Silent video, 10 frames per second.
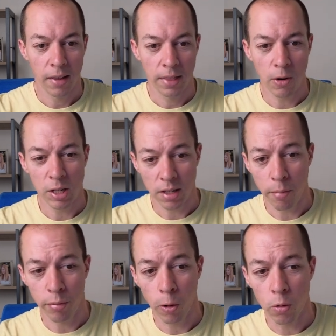there is some
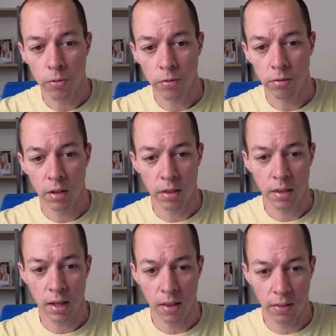proof that
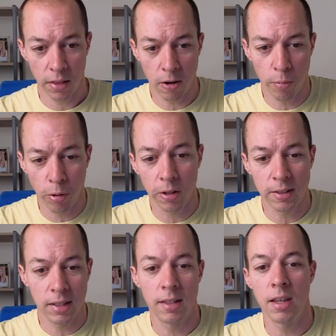there, there are products
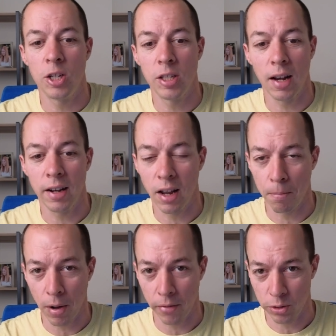in this niche selling
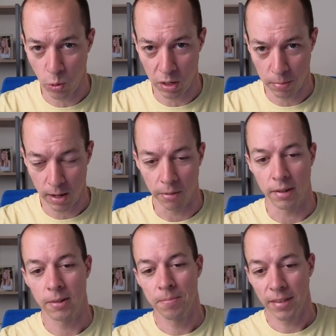above 20 pound
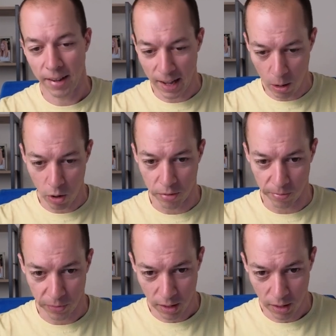however